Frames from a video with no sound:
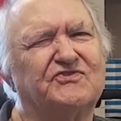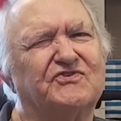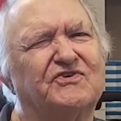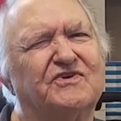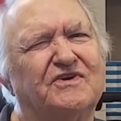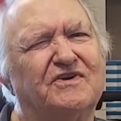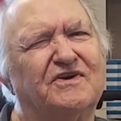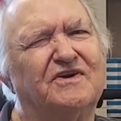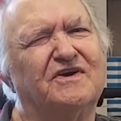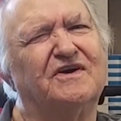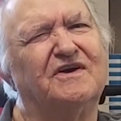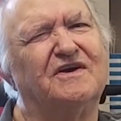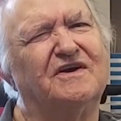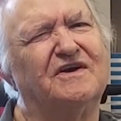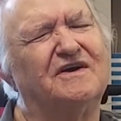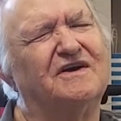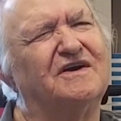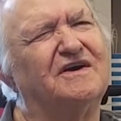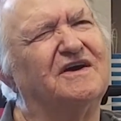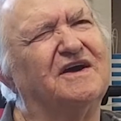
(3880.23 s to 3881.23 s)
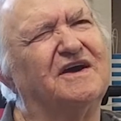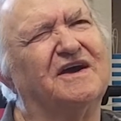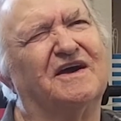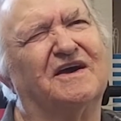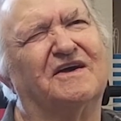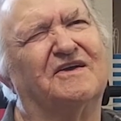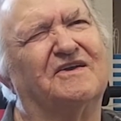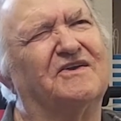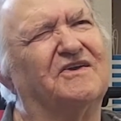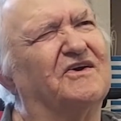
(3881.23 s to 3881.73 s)
Okay.
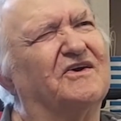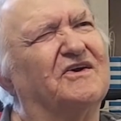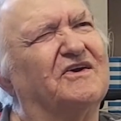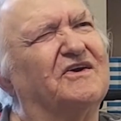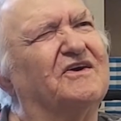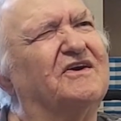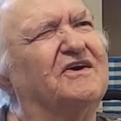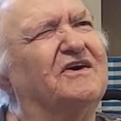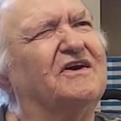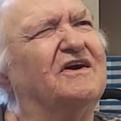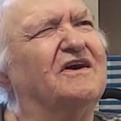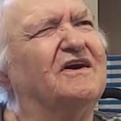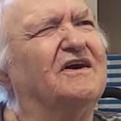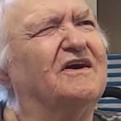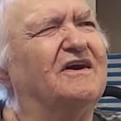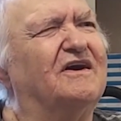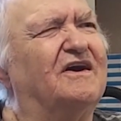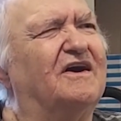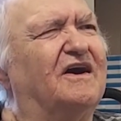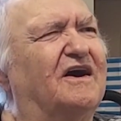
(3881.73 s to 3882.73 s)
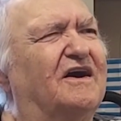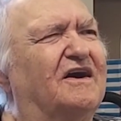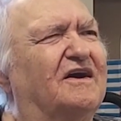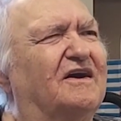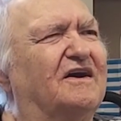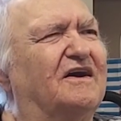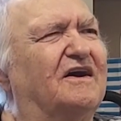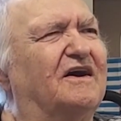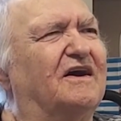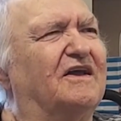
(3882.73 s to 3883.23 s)
And uh,
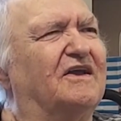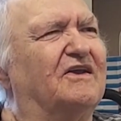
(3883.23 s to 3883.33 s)
I